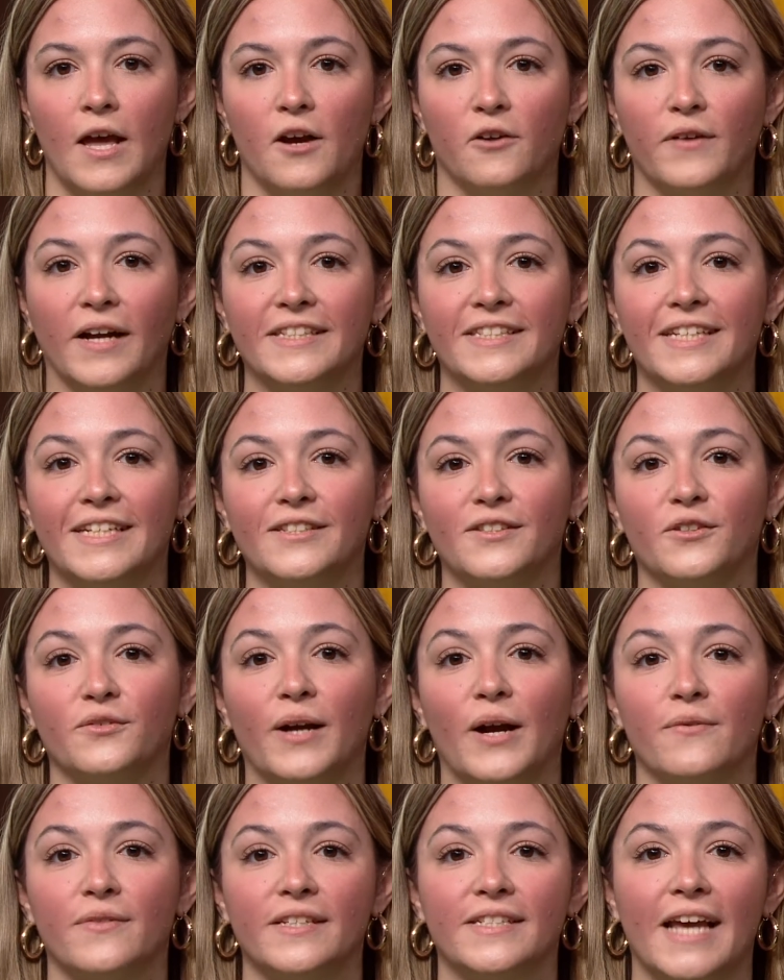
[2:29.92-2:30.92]
Residents
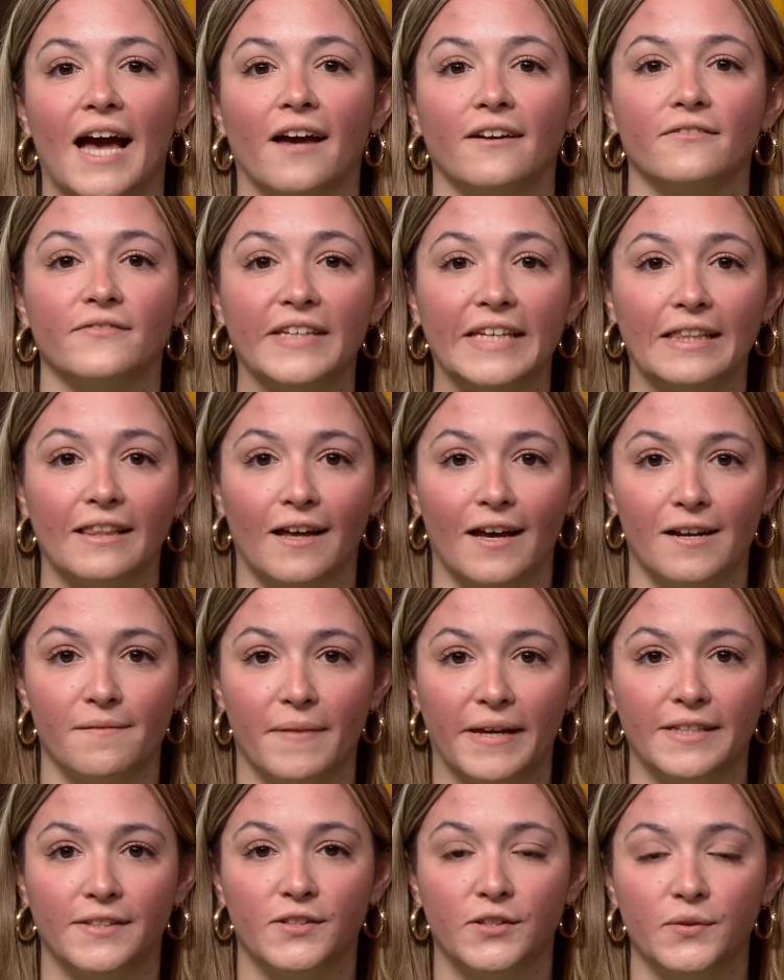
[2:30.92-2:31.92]
throughout the town of Elon
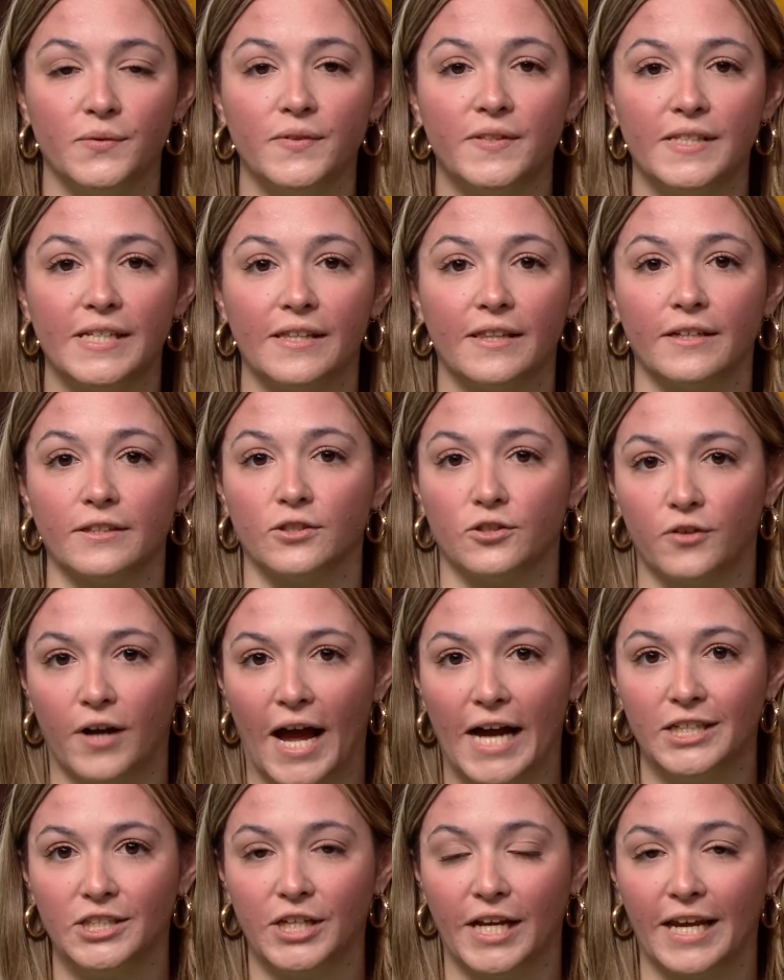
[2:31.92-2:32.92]
may soon see their
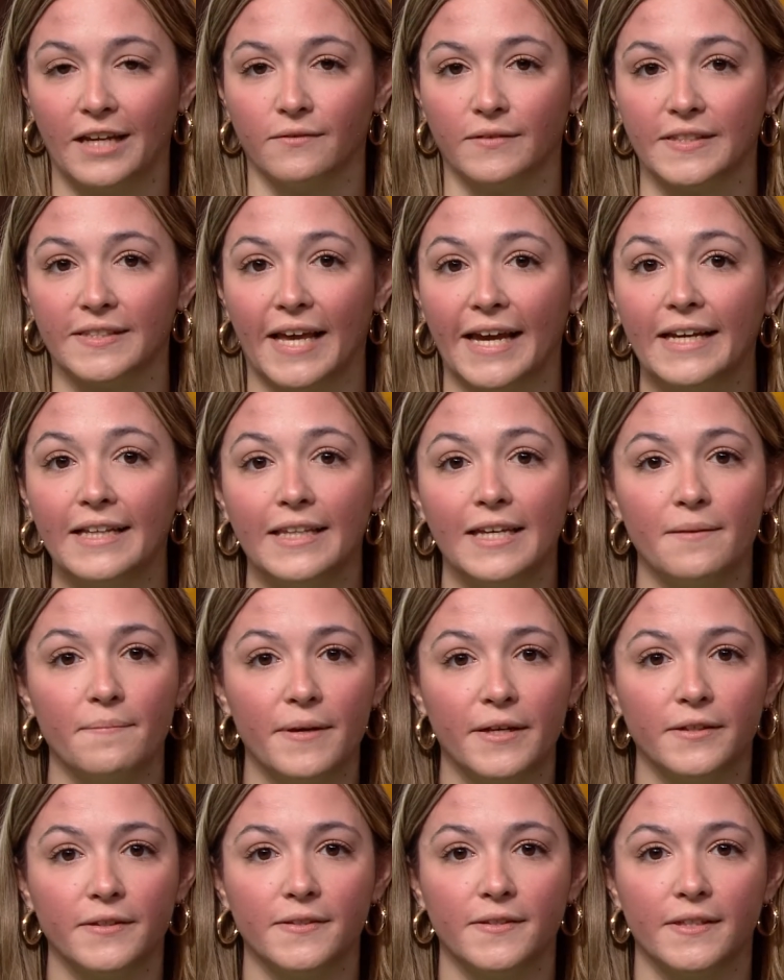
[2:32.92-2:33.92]
trash and recycling
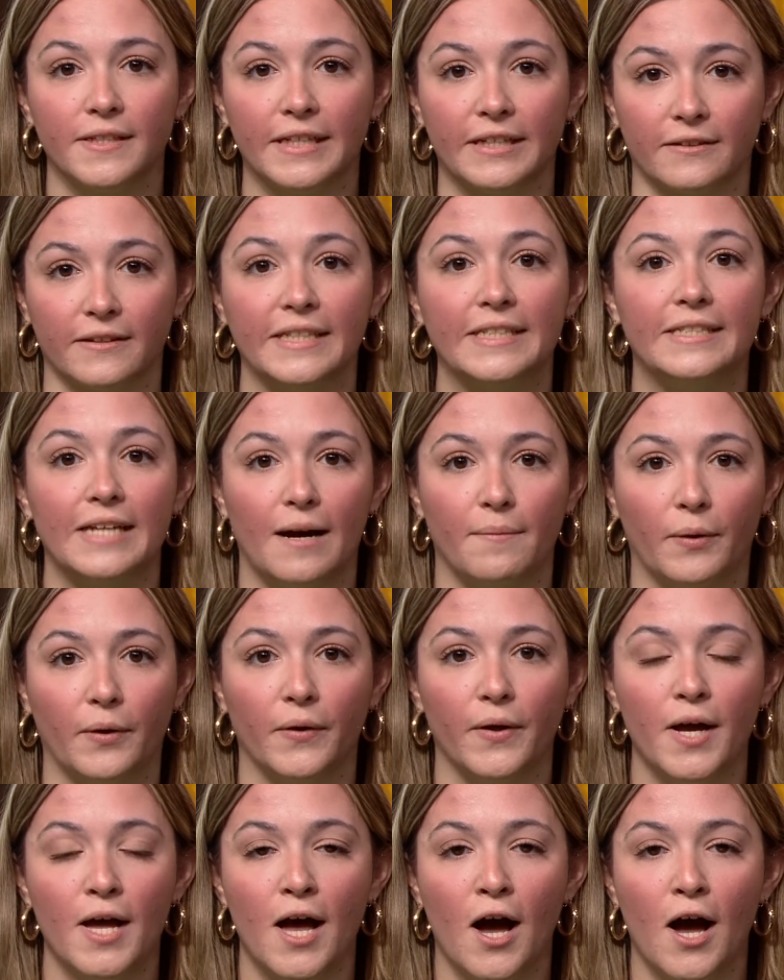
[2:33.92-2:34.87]
bills nearly double.